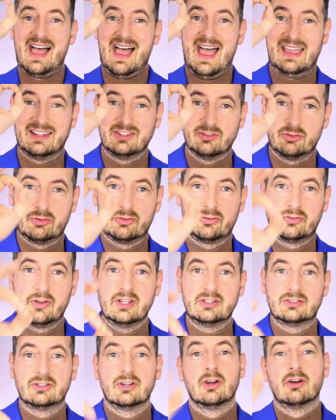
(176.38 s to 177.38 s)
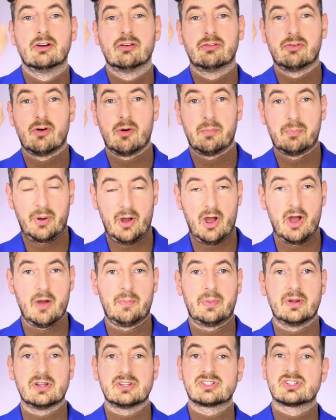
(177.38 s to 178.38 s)
and fit for
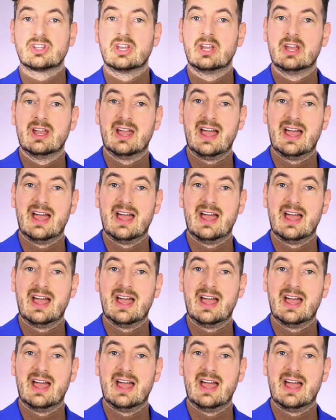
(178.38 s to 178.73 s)
purpose,